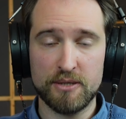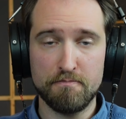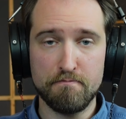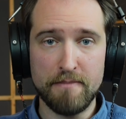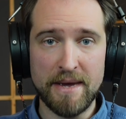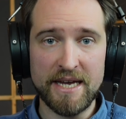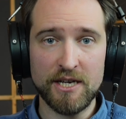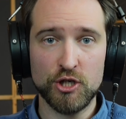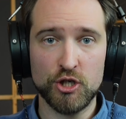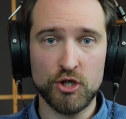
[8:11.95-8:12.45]

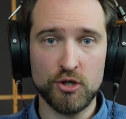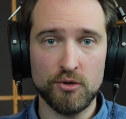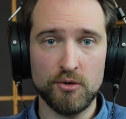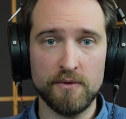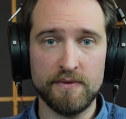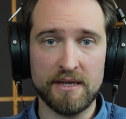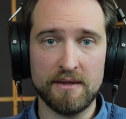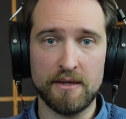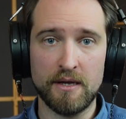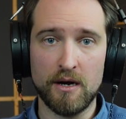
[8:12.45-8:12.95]
make sure
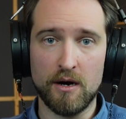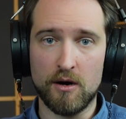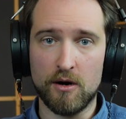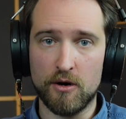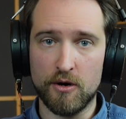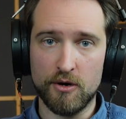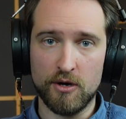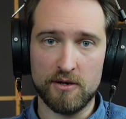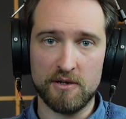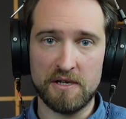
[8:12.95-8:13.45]
that they are
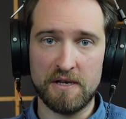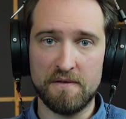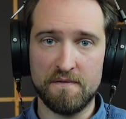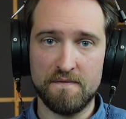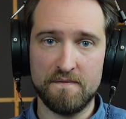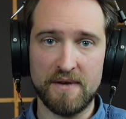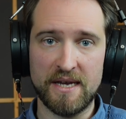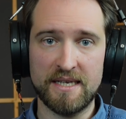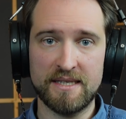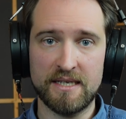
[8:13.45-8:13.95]
not
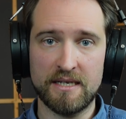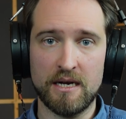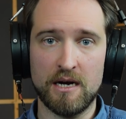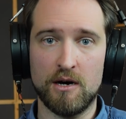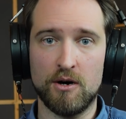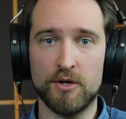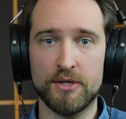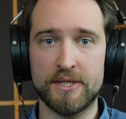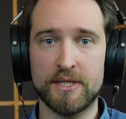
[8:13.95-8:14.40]
phasing out.